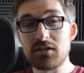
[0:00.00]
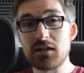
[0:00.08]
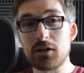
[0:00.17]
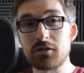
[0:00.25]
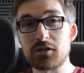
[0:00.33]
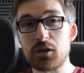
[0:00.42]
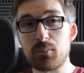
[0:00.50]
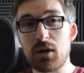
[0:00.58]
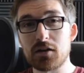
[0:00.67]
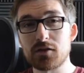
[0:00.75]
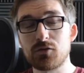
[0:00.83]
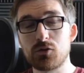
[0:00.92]
in DLC
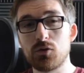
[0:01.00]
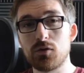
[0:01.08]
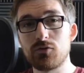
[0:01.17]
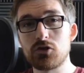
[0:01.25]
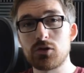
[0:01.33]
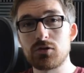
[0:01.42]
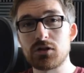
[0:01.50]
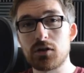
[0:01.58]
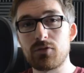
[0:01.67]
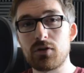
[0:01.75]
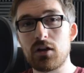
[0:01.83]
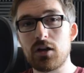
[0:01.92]
packs for Call of
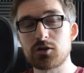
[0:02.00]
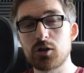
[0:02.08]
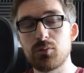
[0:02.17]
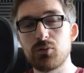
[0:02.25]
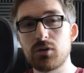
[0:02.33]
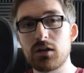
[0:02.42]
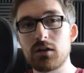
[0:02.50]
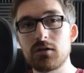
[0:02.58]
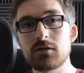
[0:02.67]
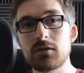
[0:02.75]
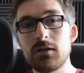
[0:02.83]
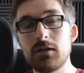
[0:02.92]
Duty over the last couple of
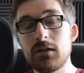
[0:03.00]
years.